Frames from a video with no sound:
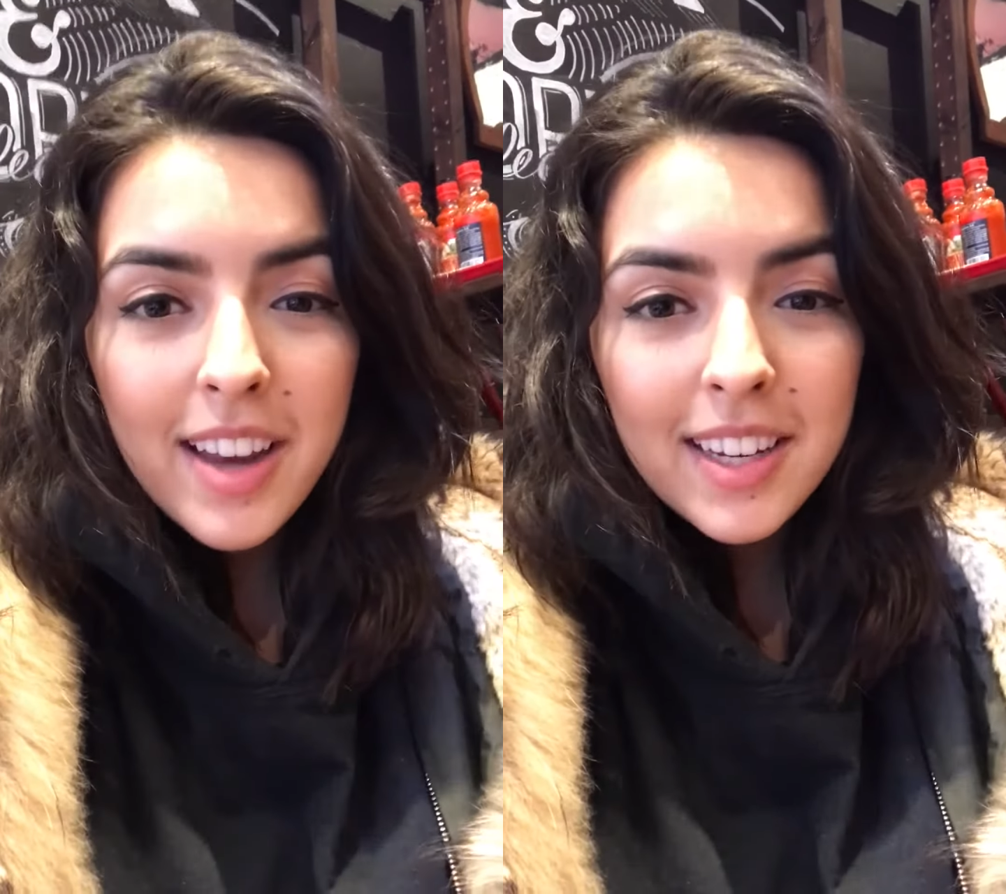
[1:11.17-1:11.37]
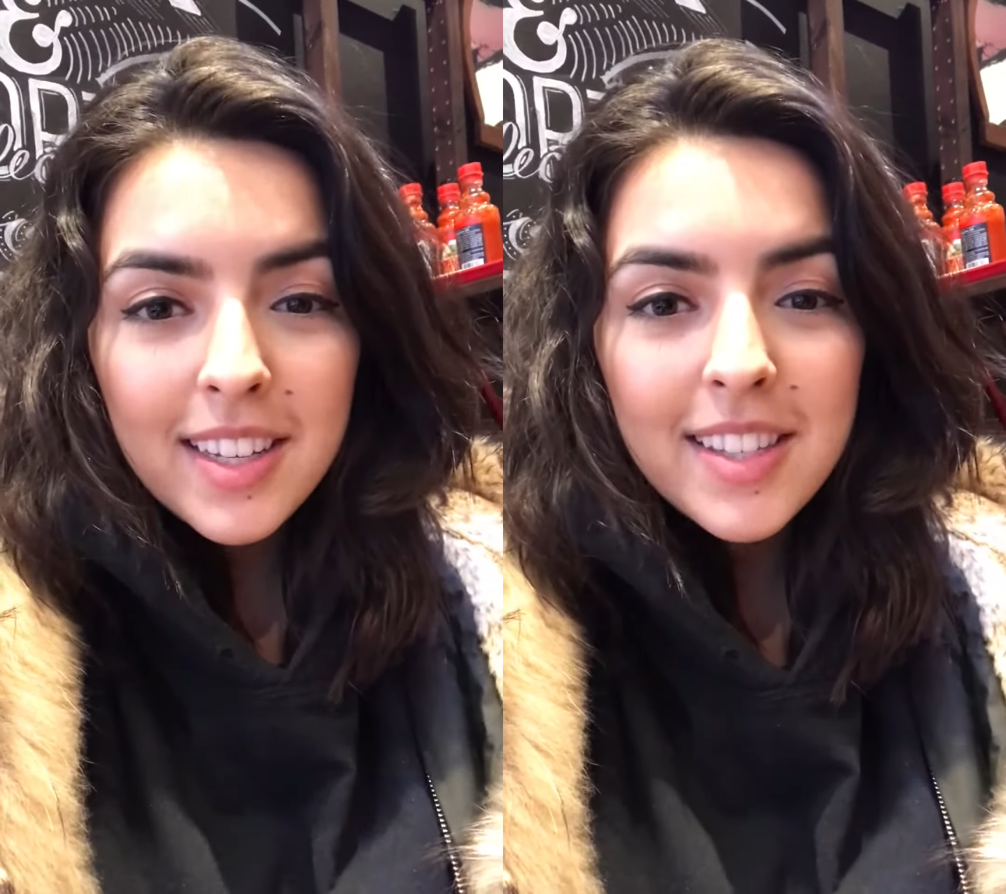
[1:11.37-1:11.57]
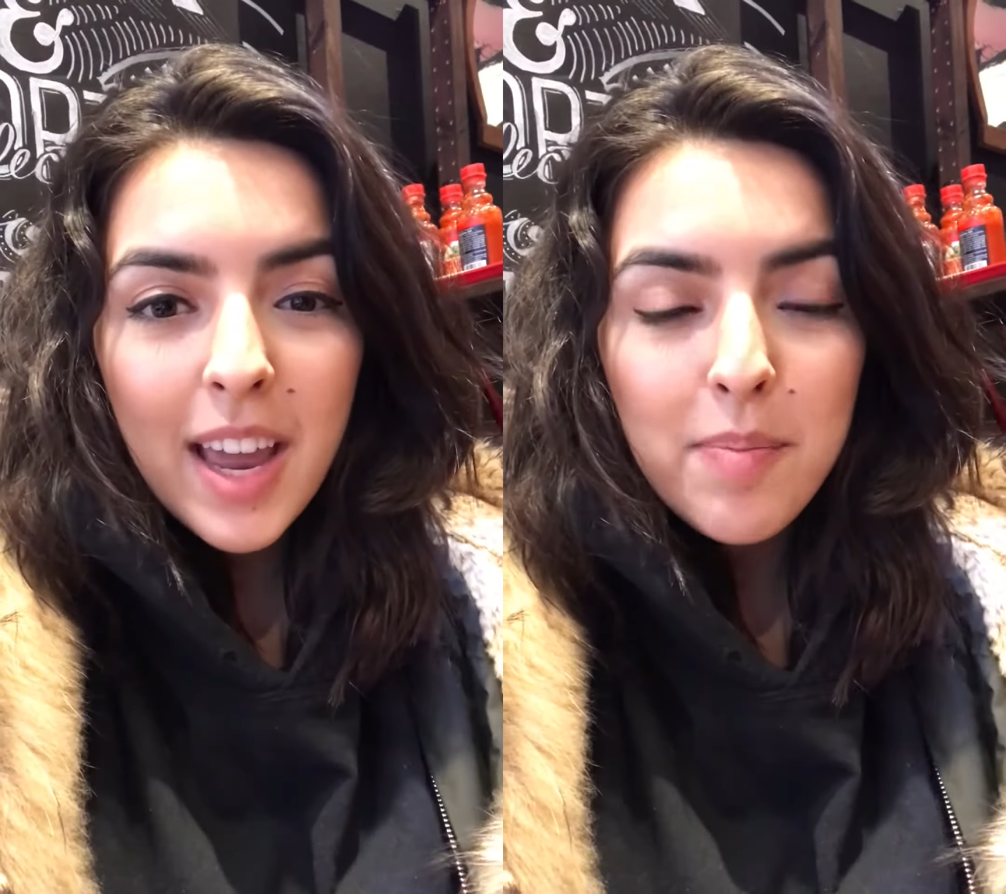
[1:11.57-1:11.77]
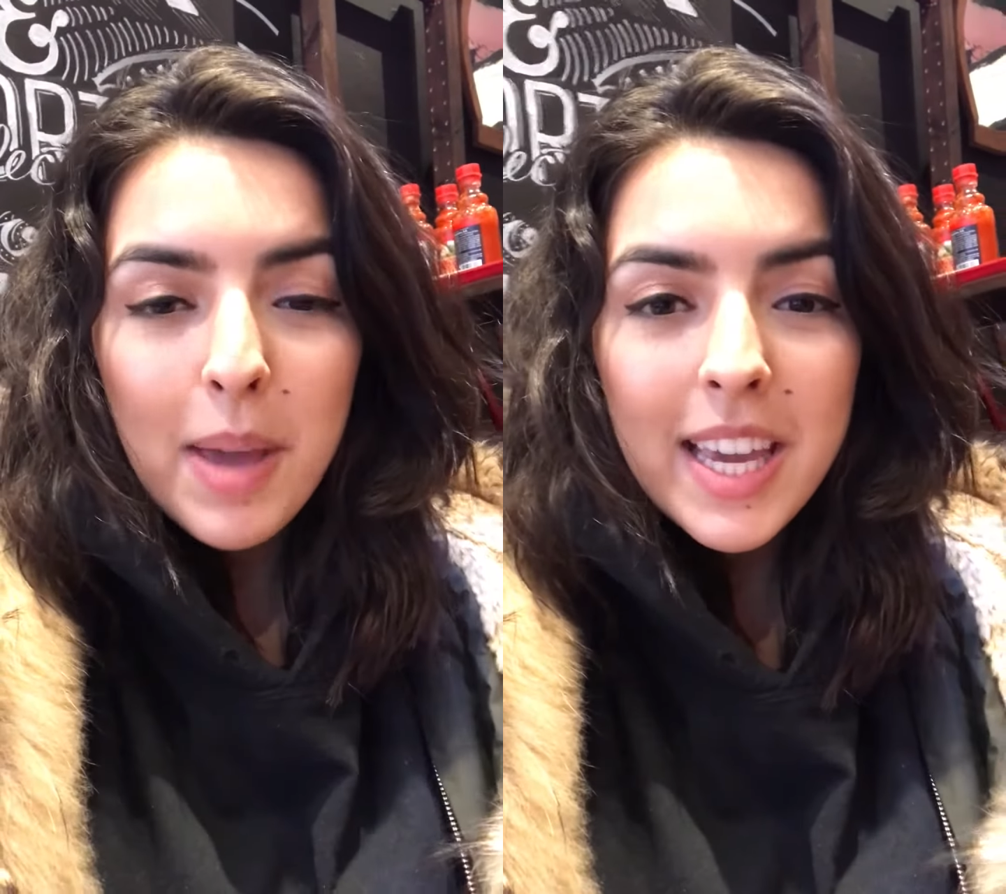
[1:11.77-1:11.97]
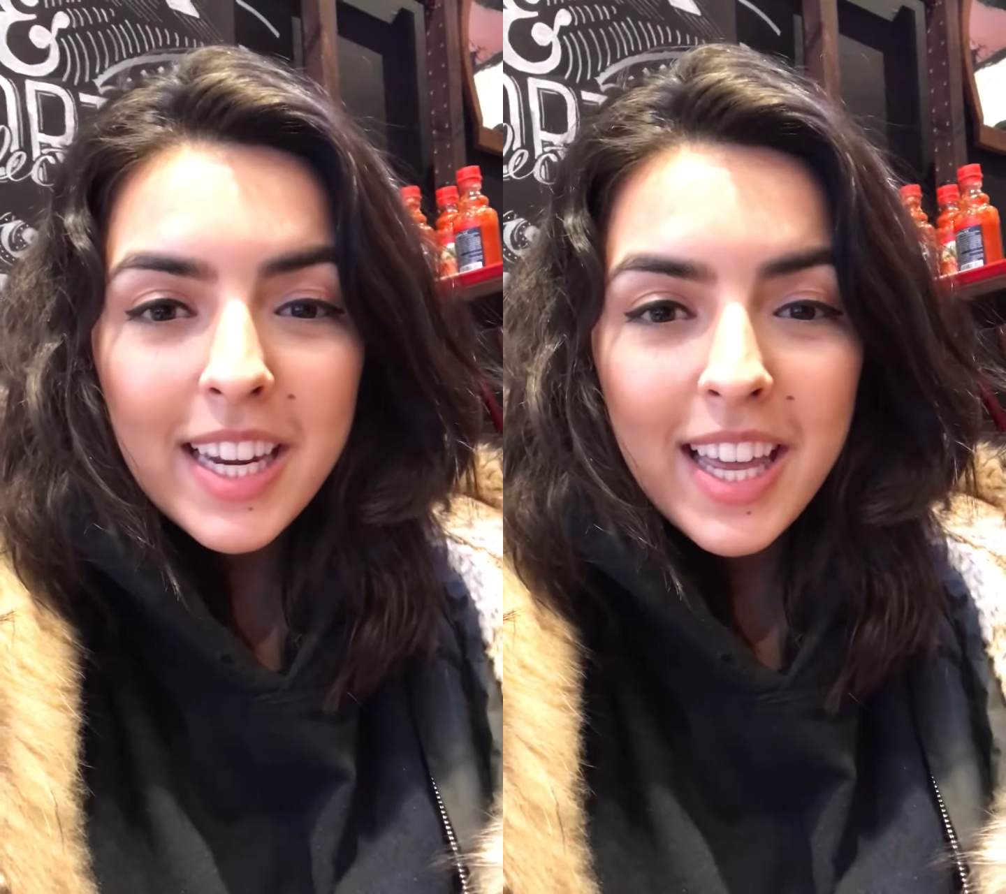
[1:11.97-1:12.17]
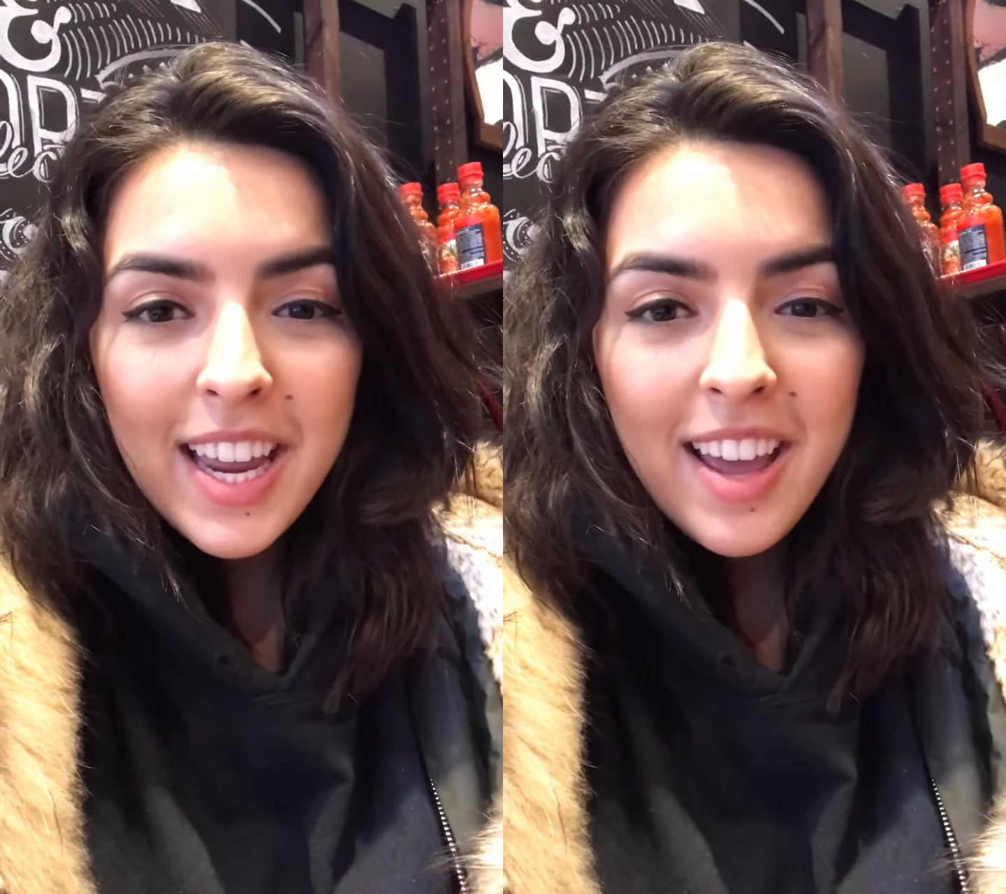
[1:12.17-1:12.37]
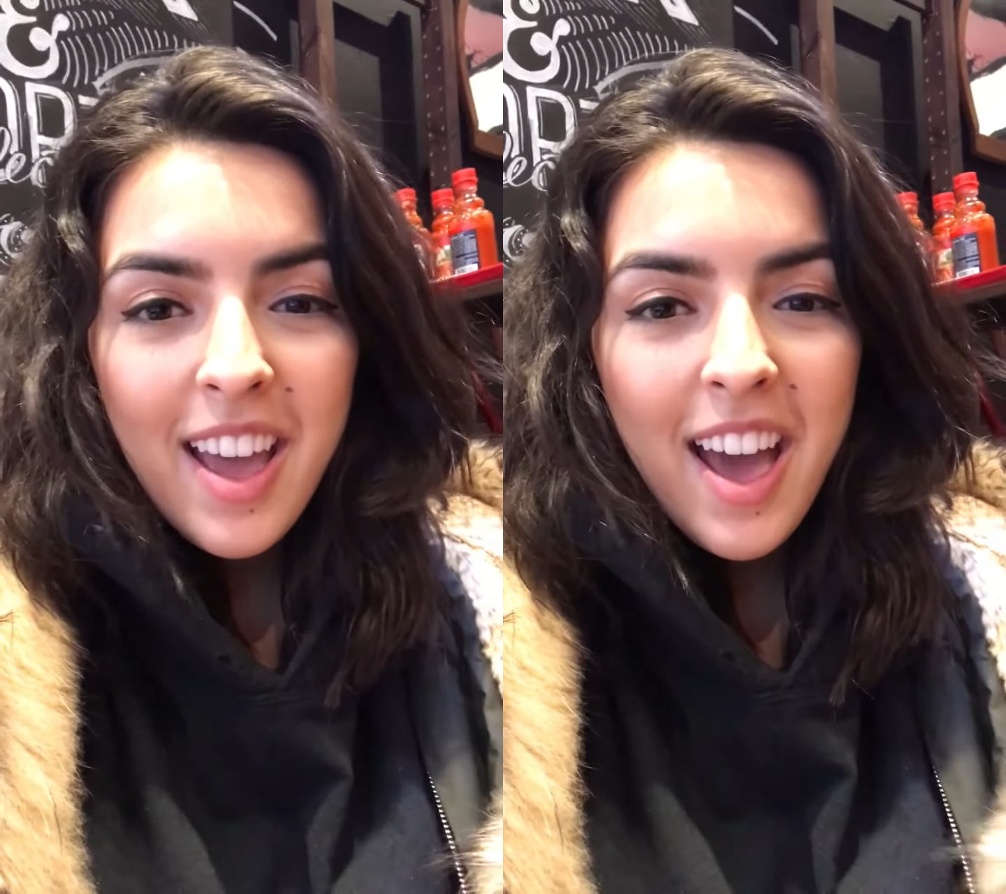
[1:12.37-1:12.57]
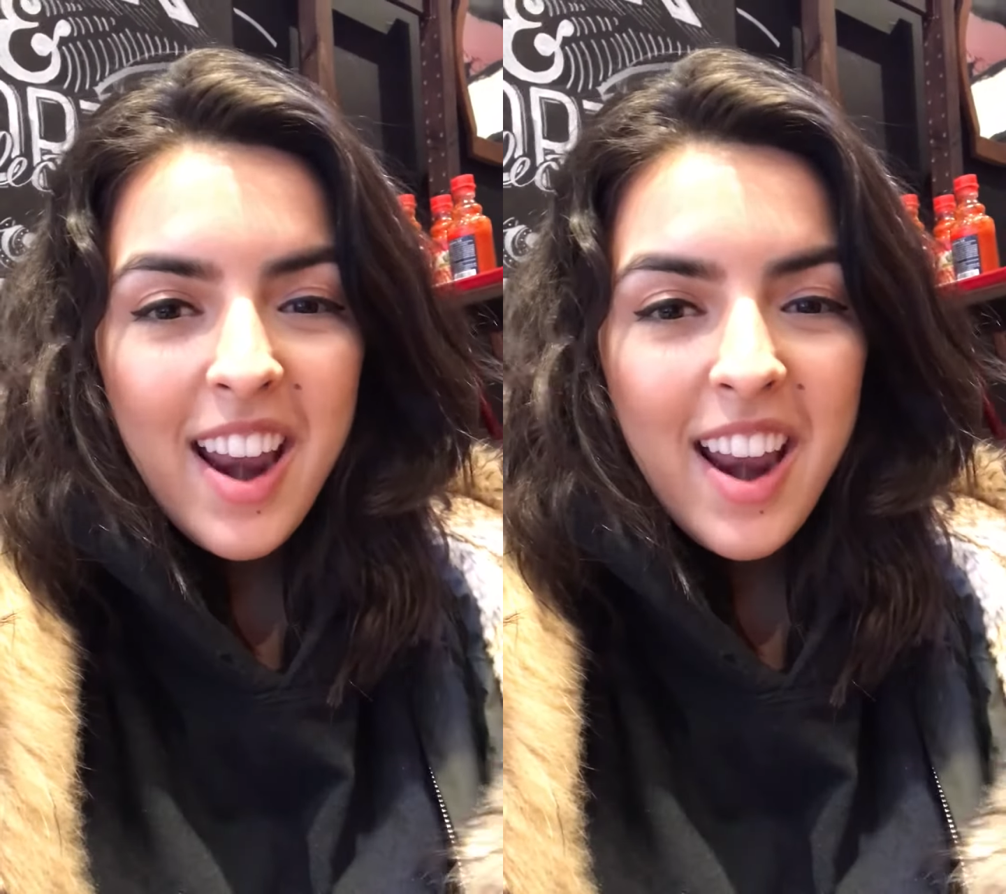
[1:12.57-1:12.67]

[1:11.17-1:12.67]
onions and bacon in it,